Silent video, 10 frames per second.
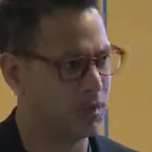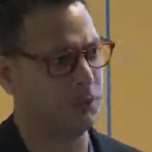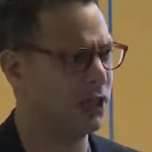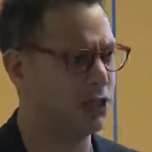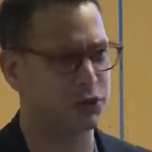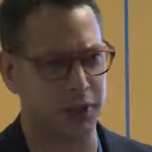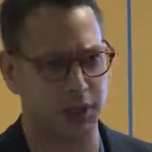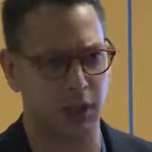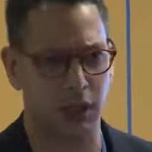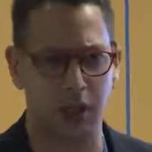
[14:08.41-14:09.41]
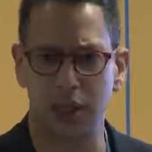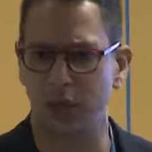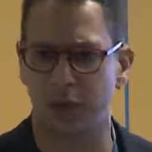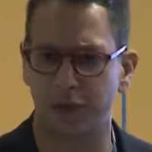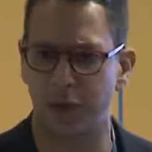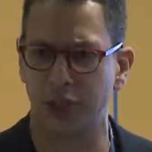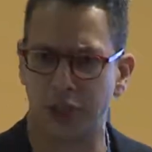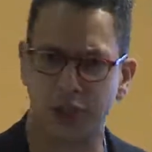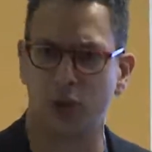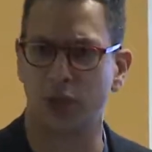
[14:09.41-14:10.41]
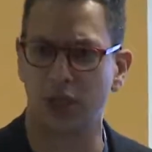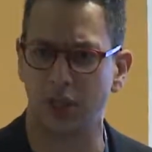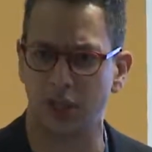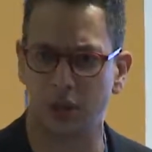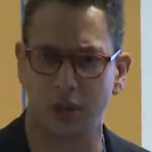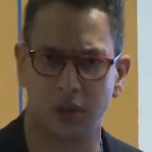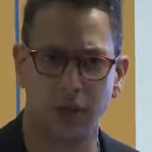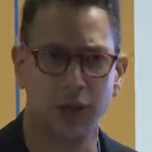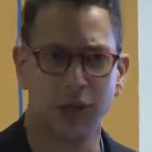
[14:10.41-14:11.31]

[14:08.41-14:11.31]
But interestingly, your fridge is talking to your